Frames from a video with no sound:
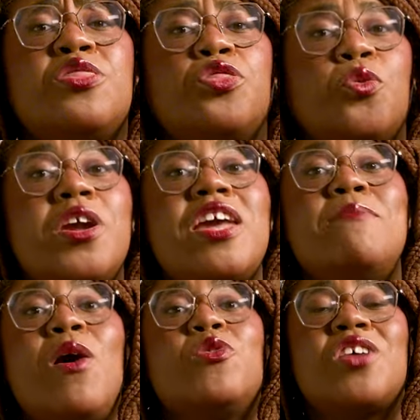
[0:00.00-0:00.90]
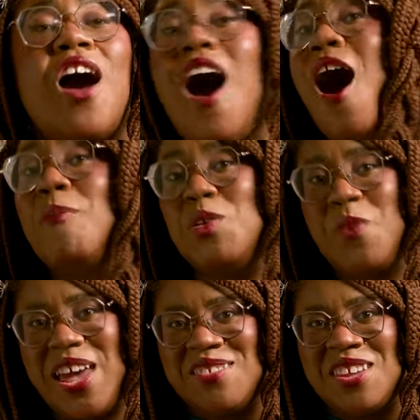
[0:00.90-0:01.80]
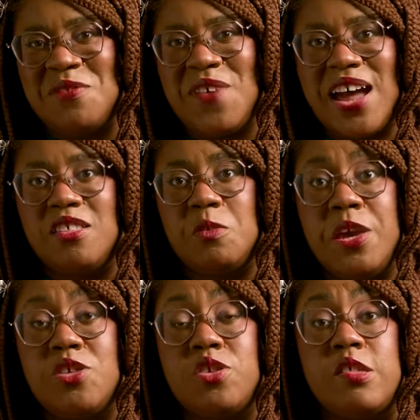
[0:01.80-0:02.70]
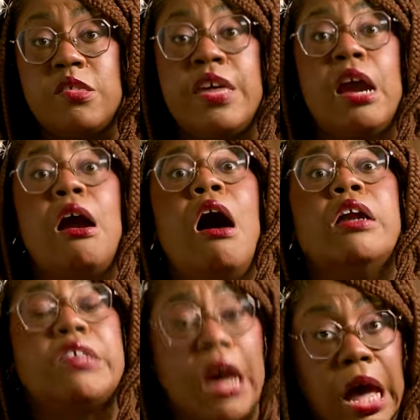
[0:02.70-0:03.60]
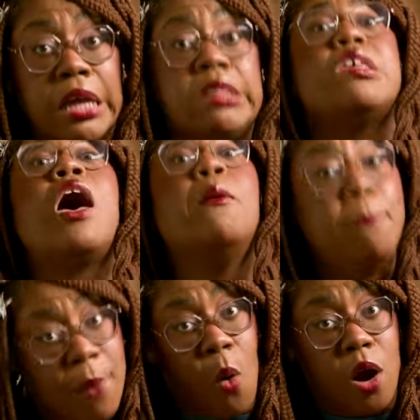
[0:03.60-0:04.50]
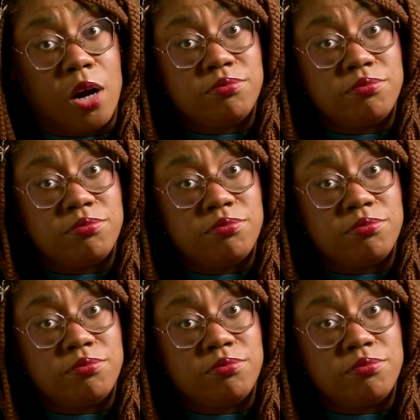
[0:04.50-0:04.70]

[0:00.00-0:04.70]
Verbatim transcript: three most common ways to define species. There are tons more.